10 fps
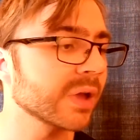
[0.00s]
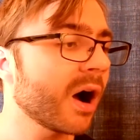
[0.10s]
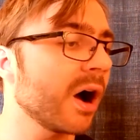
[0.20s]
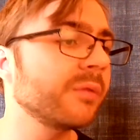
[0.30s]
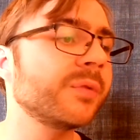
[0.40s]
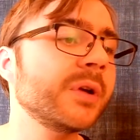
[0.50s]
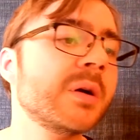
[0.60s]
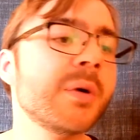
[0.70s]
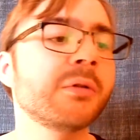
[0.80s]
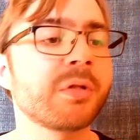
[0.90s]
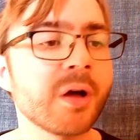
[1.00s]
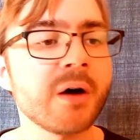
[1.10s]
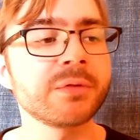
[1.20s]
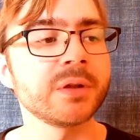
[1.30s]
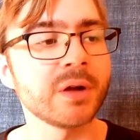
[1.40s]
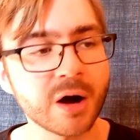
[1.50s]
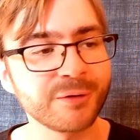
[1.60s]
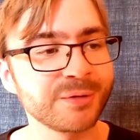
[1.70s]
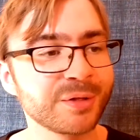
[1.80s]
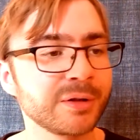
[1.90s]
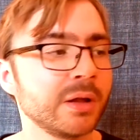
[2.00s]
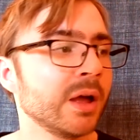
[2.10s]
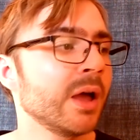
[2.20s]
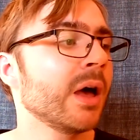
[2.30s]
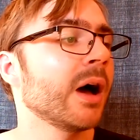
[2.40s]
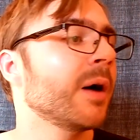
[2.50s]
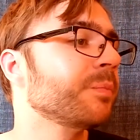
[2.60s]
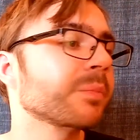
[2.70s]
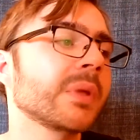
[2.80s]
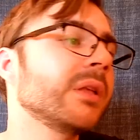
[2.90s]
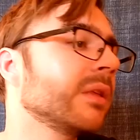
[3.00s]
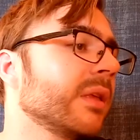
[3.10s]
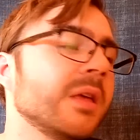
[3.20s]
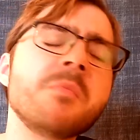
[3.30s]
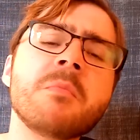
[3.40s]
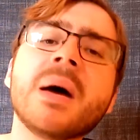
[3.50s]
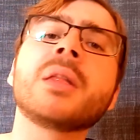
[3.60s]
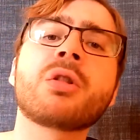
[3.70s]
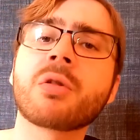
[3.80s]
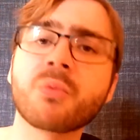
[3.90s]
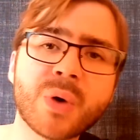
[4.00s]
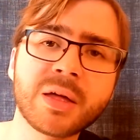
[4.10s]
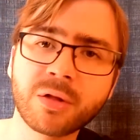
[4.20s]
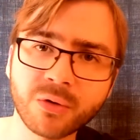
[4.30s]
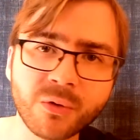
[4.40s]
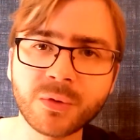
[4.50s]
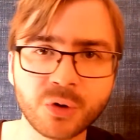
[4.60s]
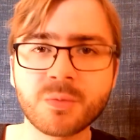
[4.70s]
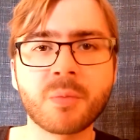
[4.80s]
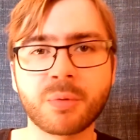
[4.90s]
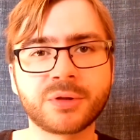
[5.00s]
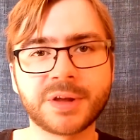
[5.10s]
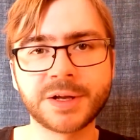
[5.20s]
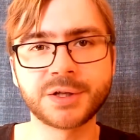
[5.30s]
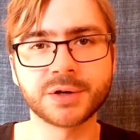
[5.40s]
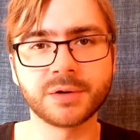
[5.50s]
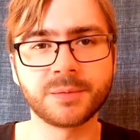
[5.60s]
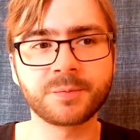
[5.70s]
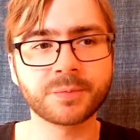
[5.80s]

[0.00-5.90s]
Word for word: I think about this often, obviously. Uh, immense waste of human potential.